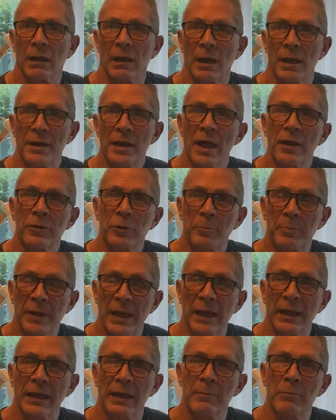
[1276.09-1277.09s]
another
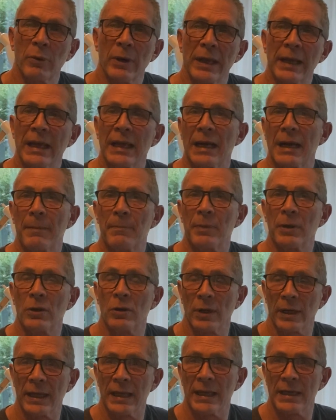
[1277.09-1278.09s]
pick and bringing it up and
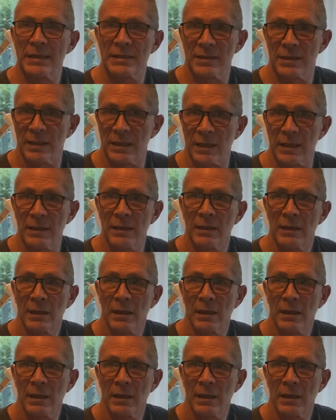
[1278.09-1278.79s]
hooking it to the